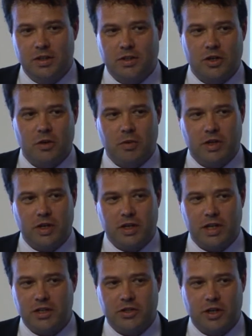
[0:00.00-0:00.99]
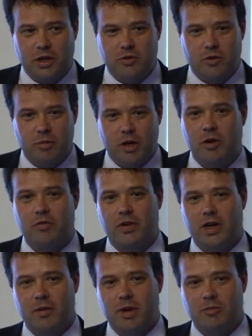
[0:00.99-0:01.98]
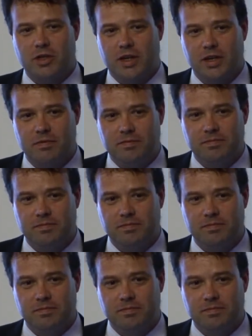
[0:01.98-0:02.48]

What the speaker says: So it needs to go to a mobile-friendly website.